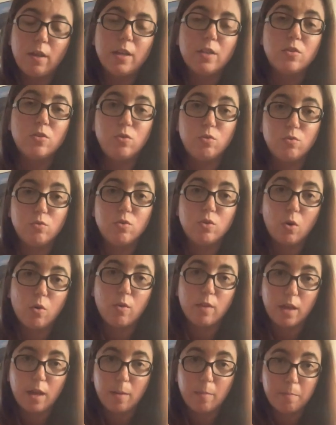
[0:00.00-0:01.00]
like to
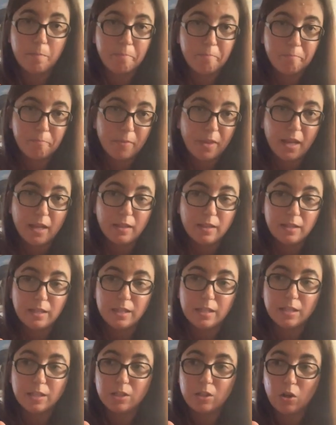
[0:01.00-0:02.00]
soak them at
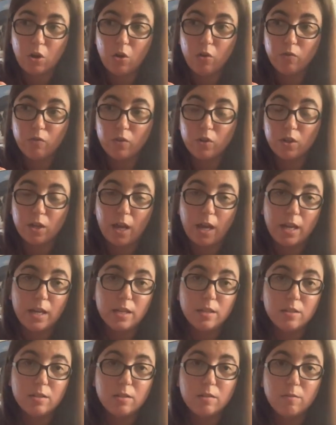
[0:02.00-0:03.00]
least
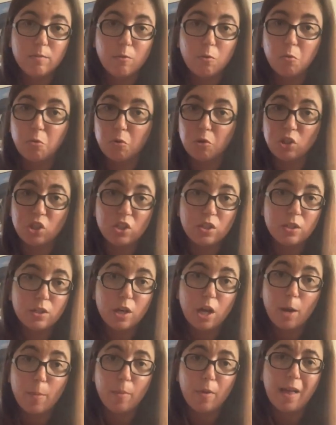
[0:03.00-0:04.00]
overnight or just
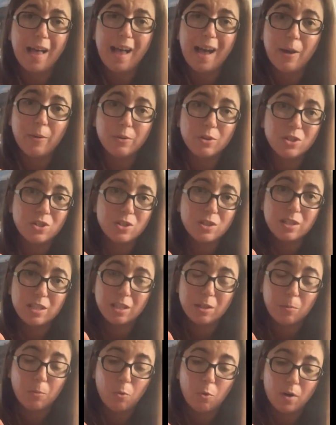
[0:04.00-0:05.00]
a couple hours
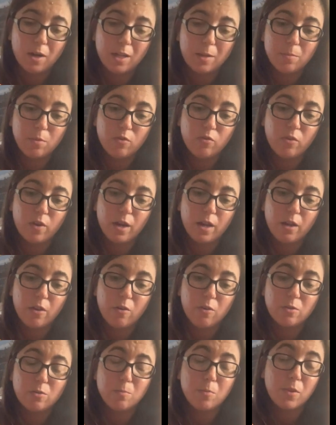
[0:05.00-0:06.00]
in the morning before I
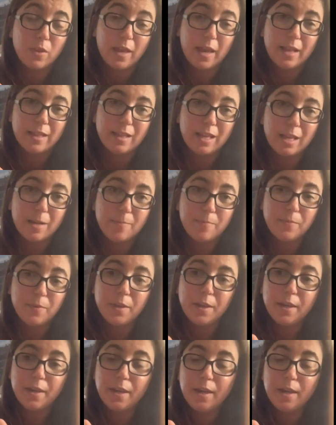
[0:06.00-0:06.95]
go and plant them.